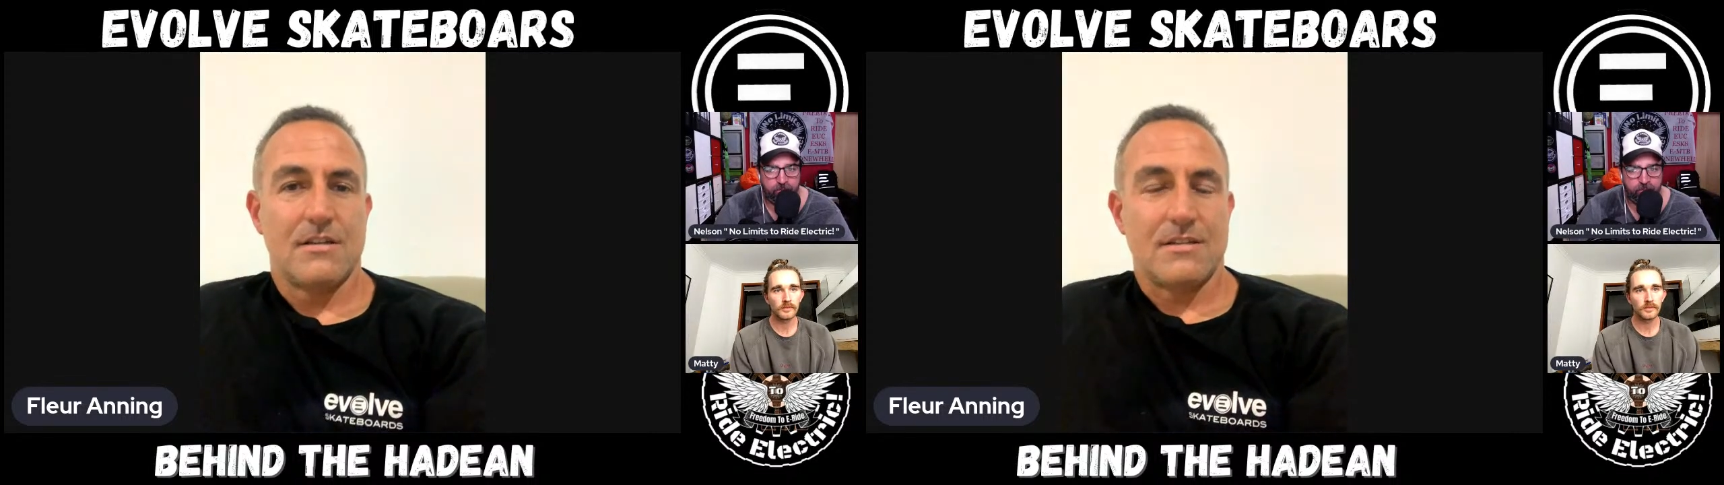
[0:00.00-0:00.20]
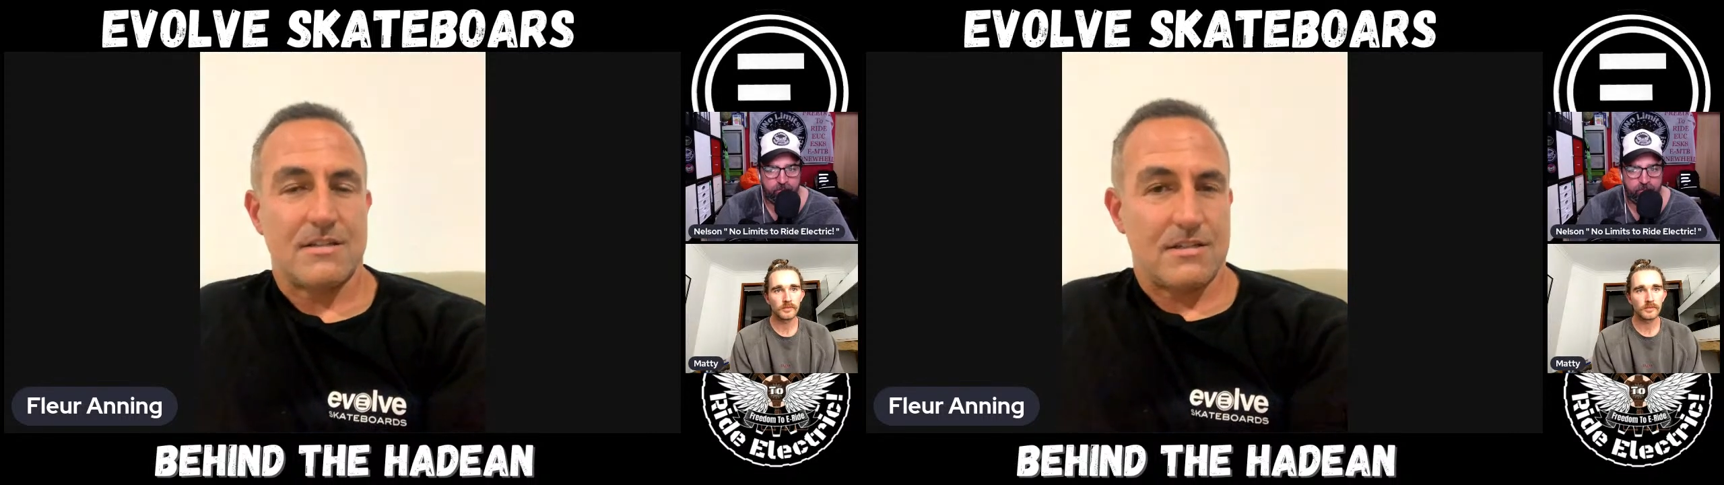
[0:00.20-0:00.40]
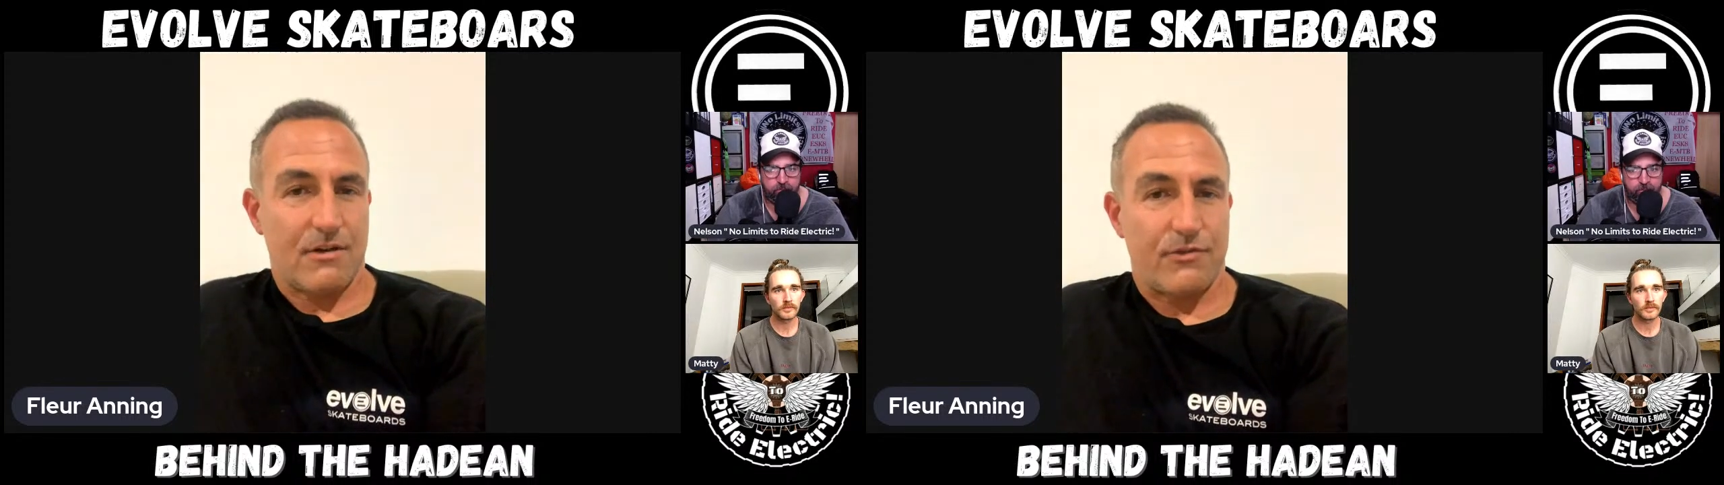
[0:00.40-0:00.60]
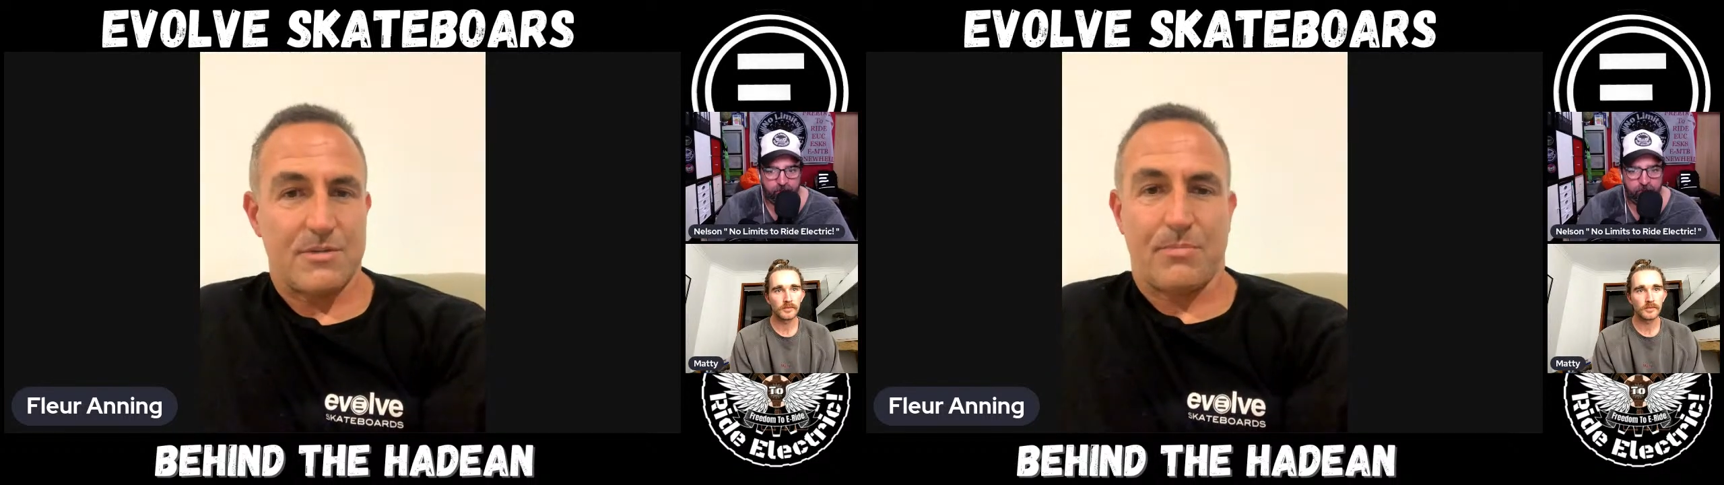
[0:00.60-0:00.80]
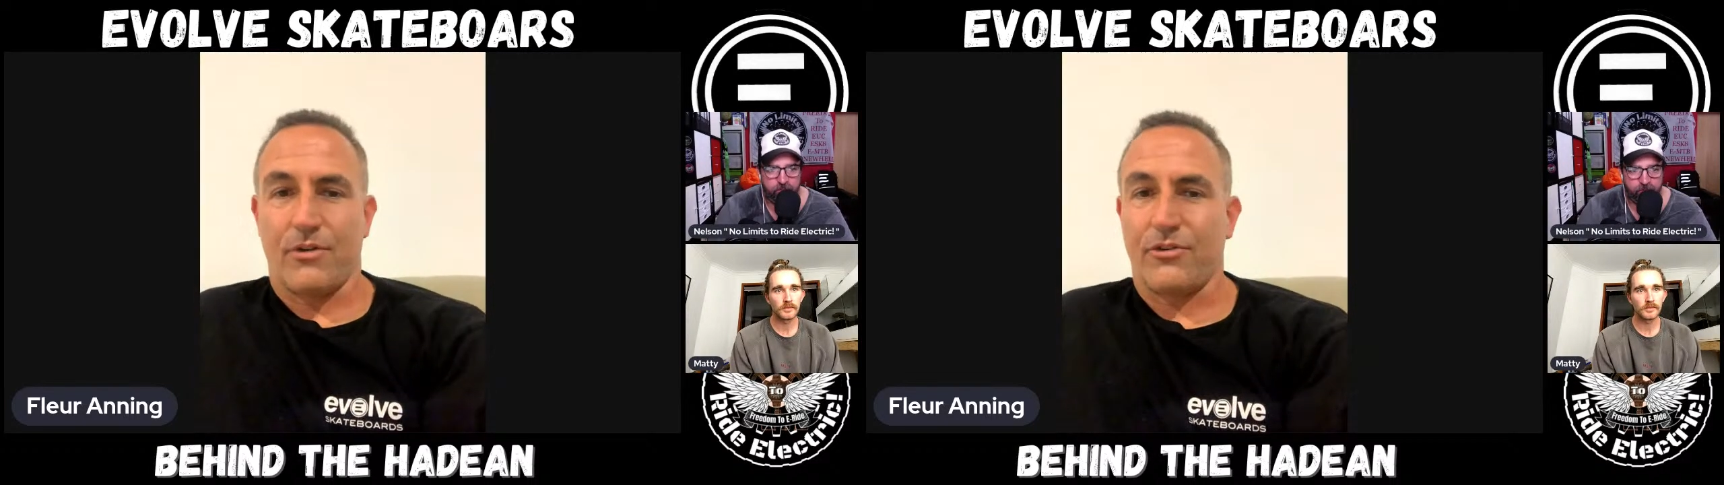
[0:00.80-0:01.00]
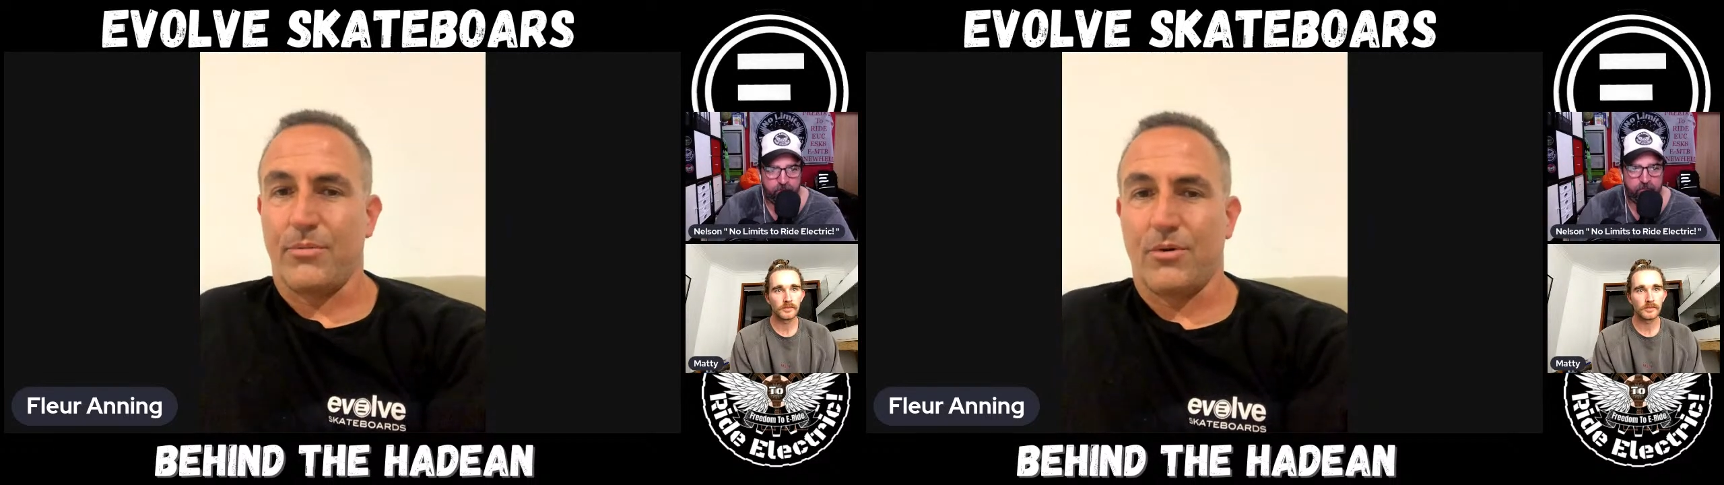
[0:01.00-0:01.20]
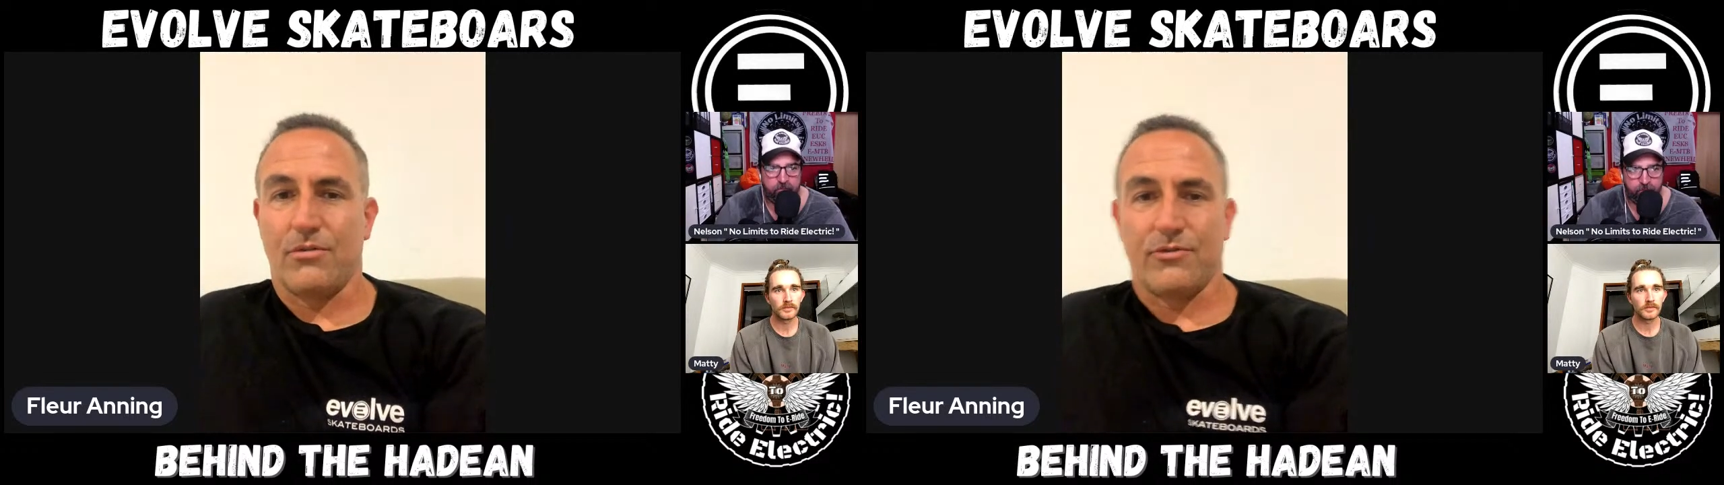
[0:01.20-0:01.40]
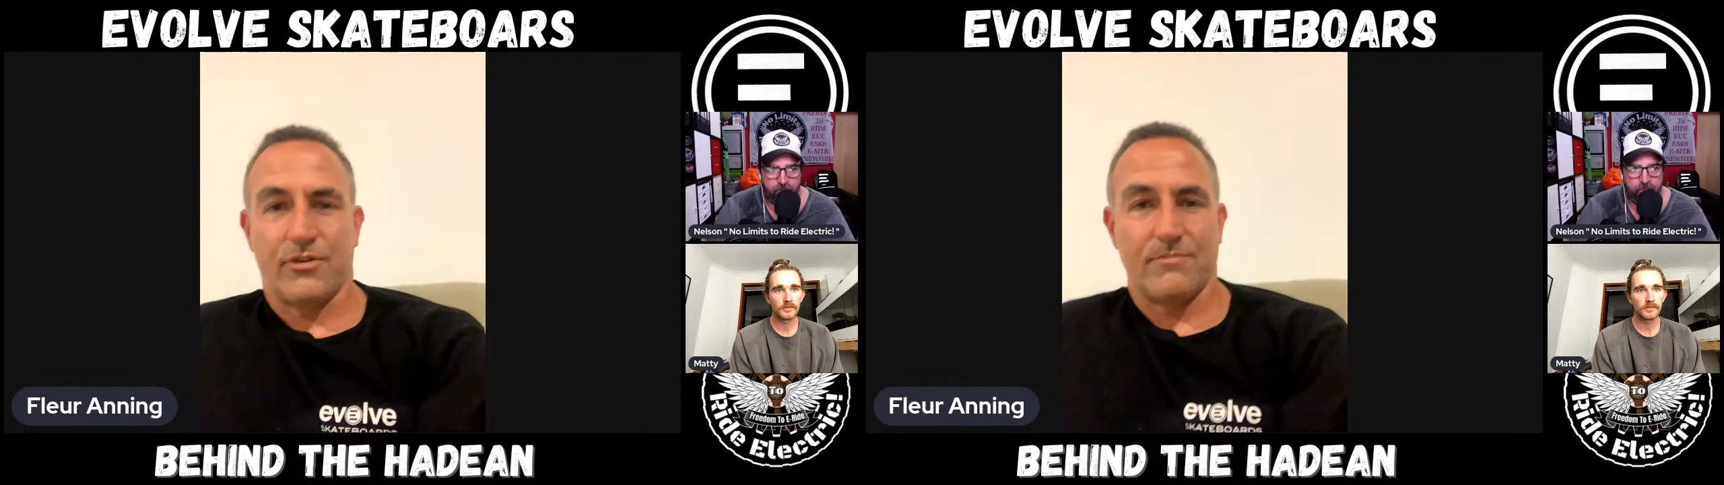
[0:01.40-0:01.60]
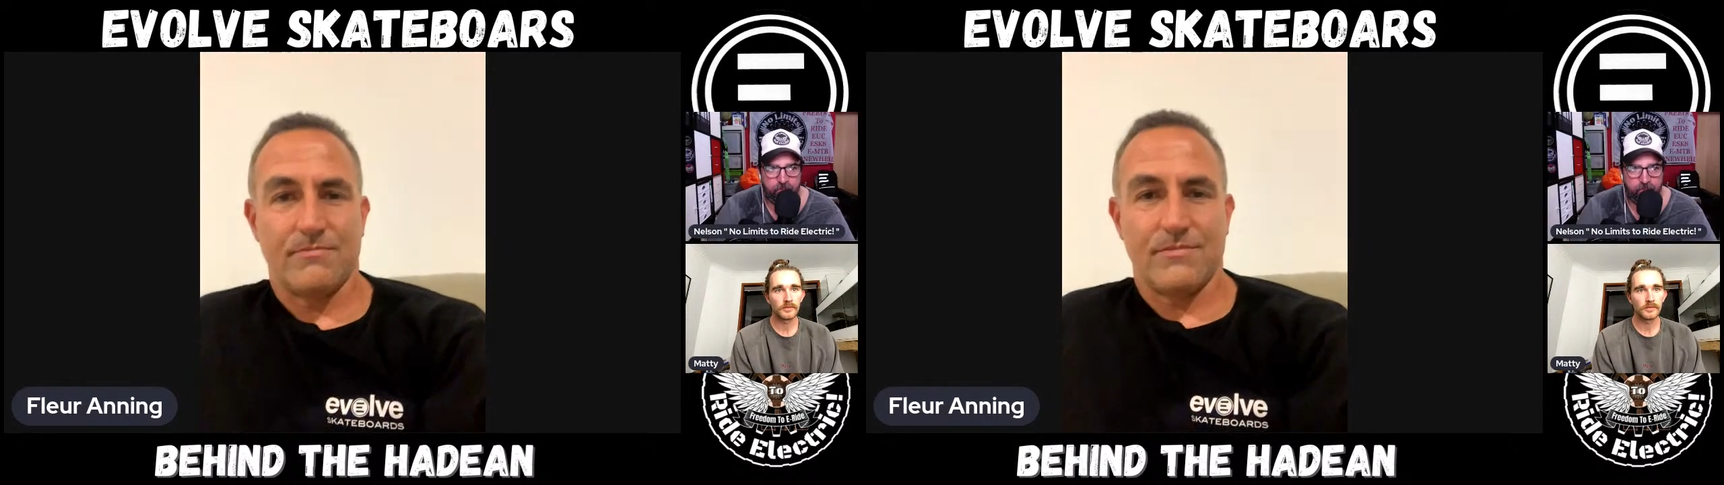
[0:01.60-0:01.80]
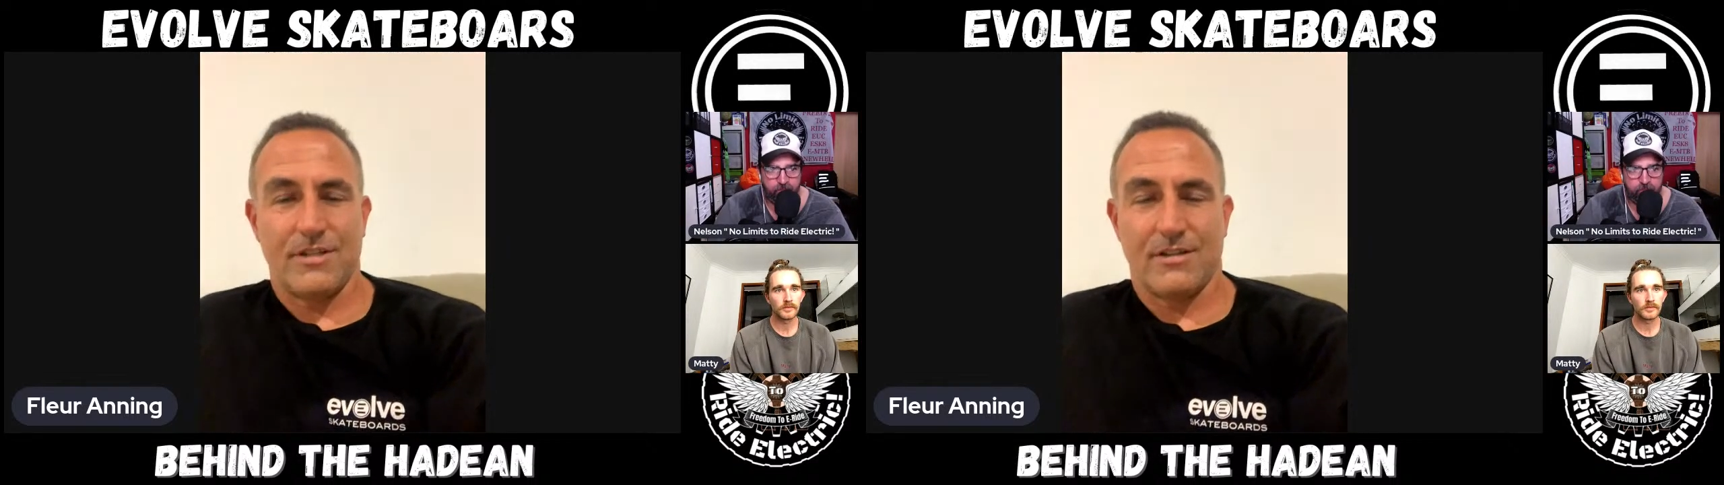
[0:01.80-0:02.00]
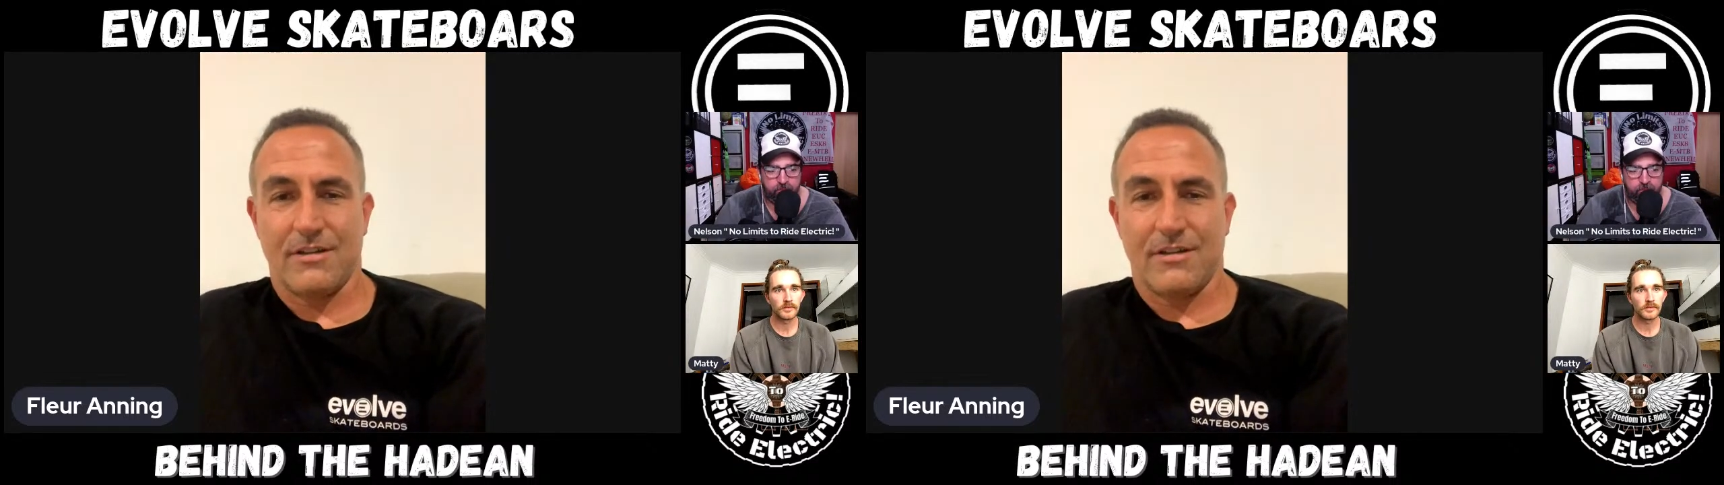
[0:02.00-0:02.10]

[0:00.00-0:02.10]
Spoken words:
stuff as possible, from